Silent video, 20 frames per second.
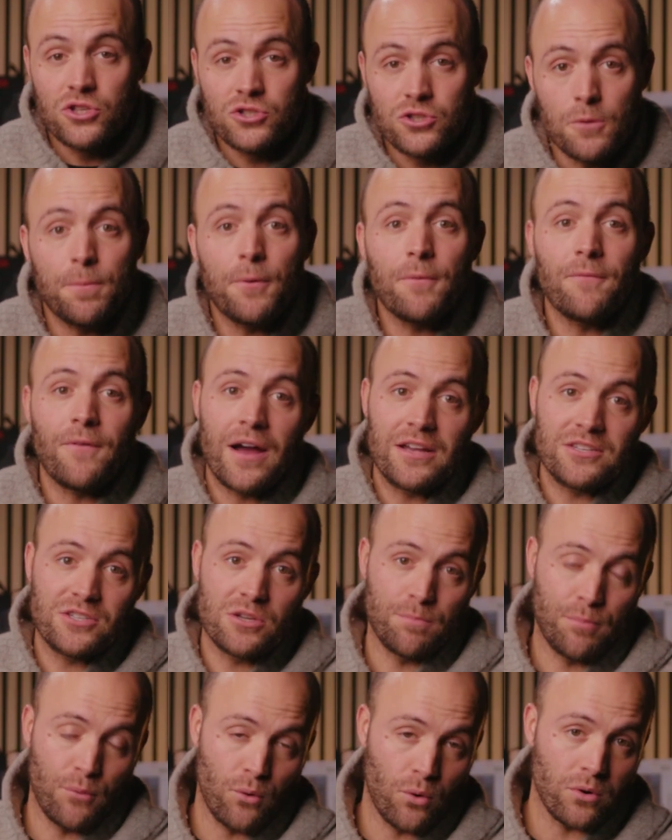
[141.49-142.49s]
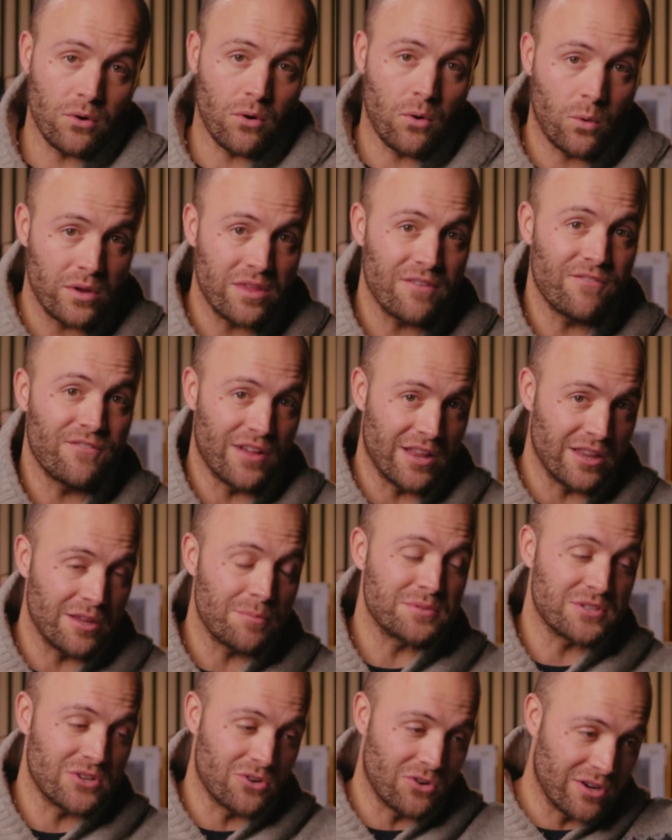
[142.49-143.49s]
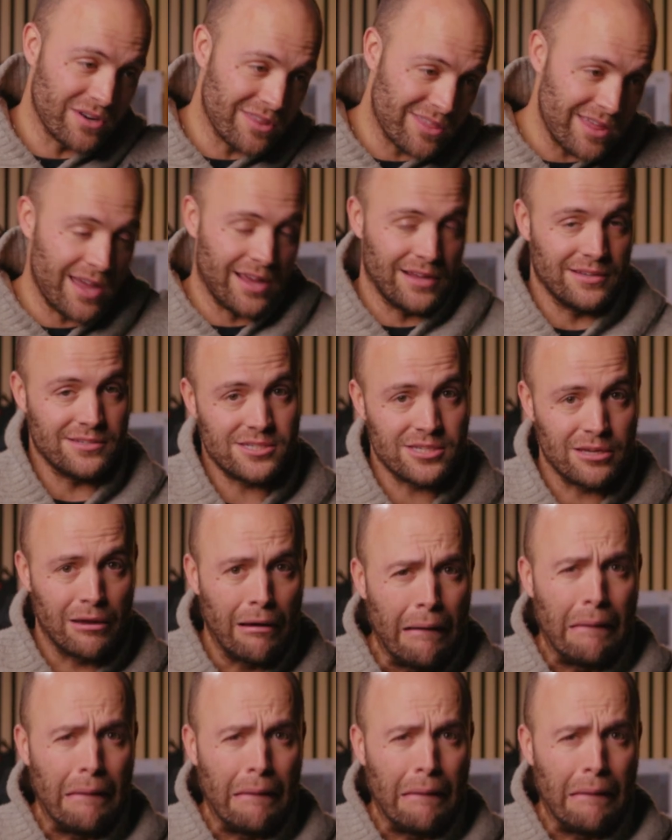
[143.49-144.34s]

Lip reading: to provide support or develop certain things.